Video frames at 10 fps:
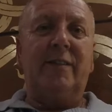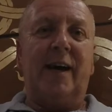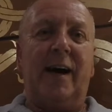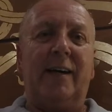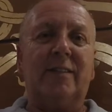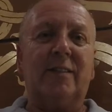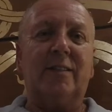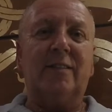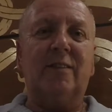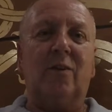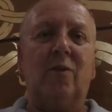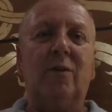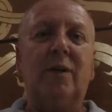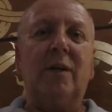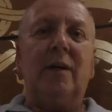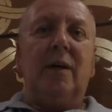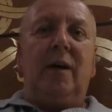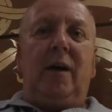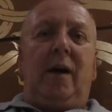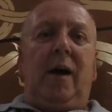task. So
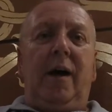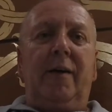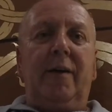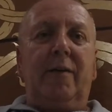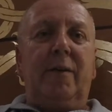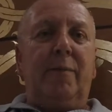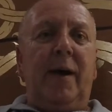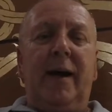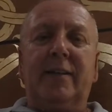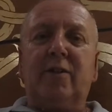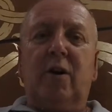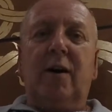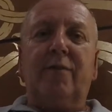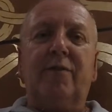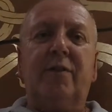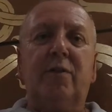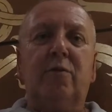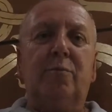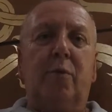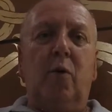I give hats off
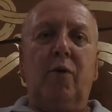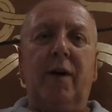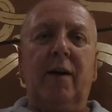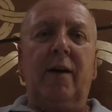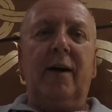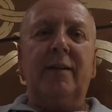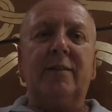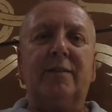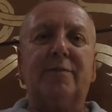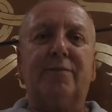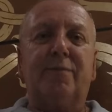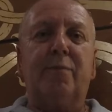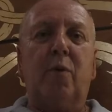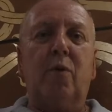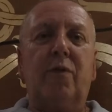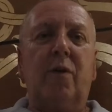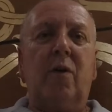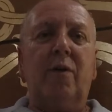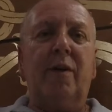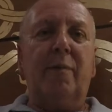to both airlines, both
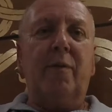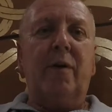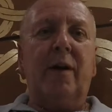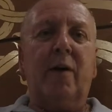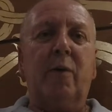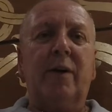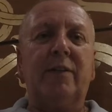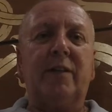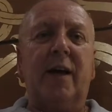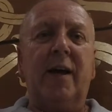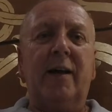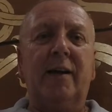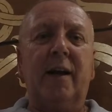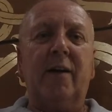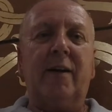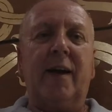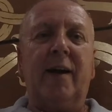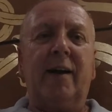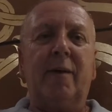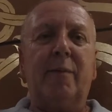All Nippon Airways and Air
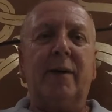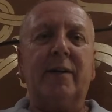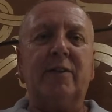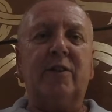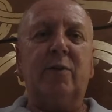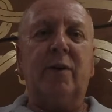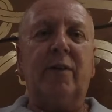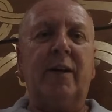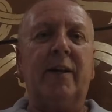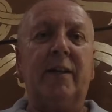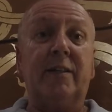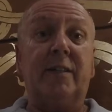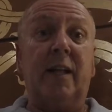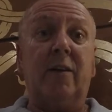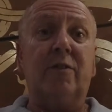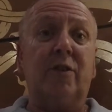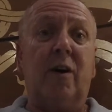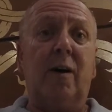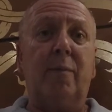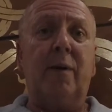Canada, because you know what, they did a stellar
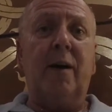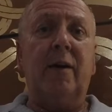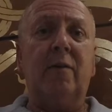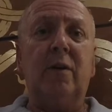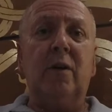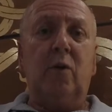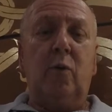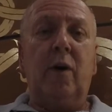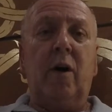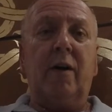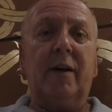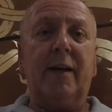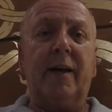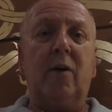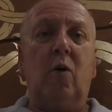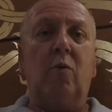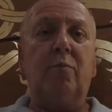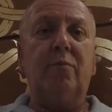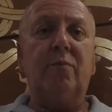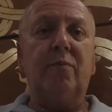job, and we are going to get home.